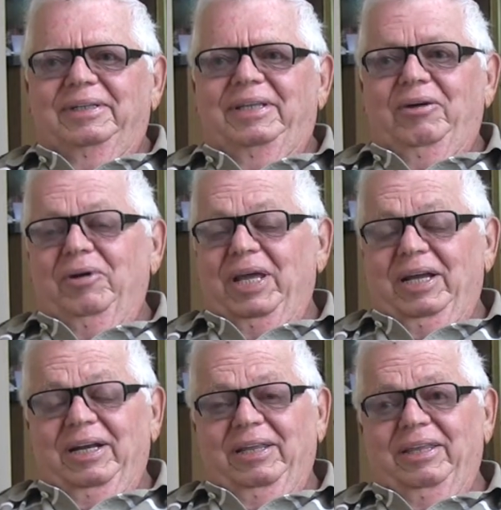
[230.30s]
there
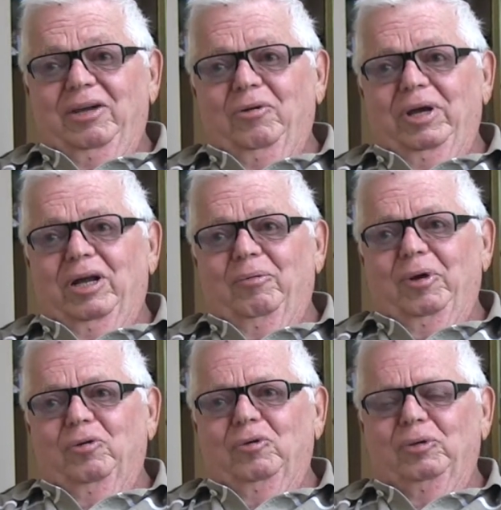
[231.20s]
again, I think going out on
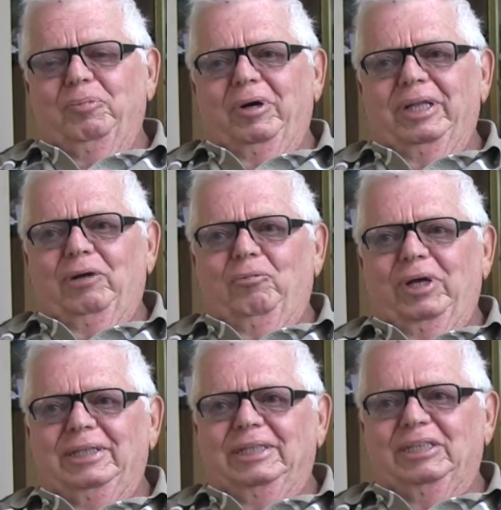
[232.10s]
my own is part of that
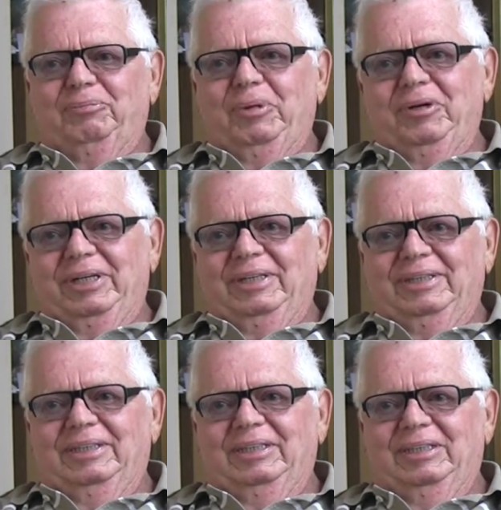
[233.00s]
restless spirit,
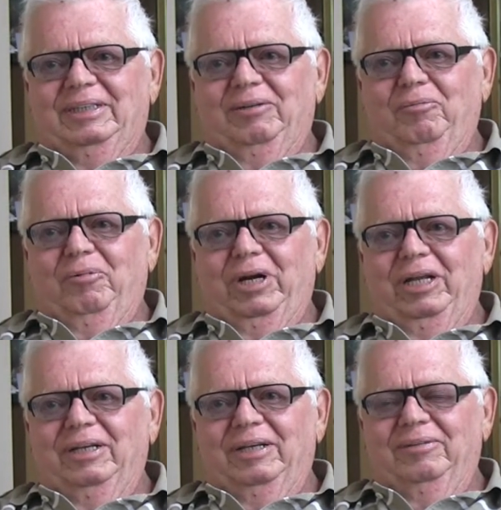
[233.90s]
the
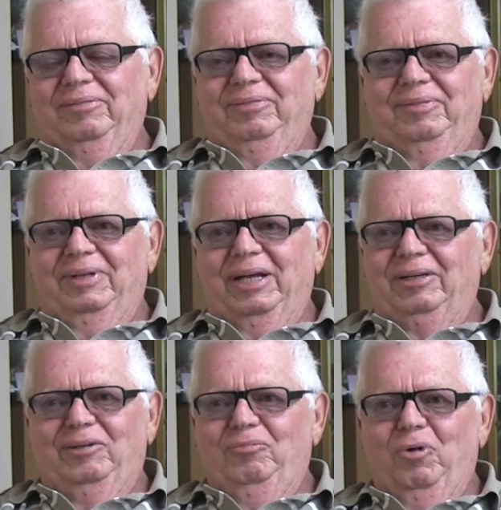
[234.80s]
wanting to
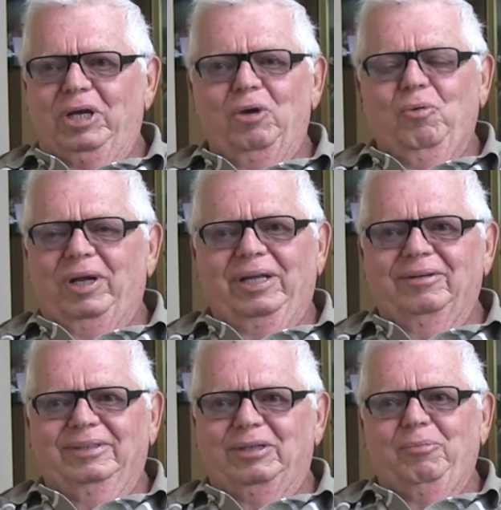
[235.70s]
not working well
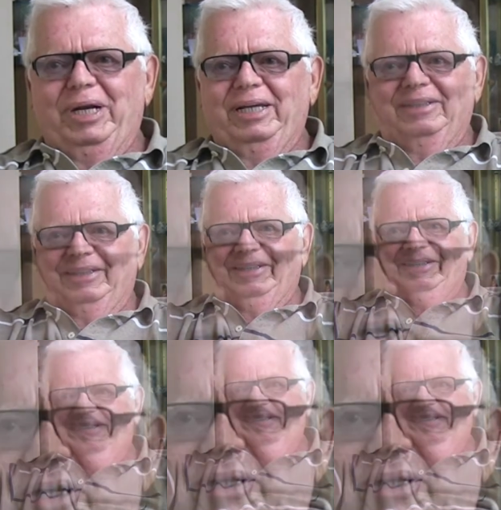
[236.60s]
under somebody else.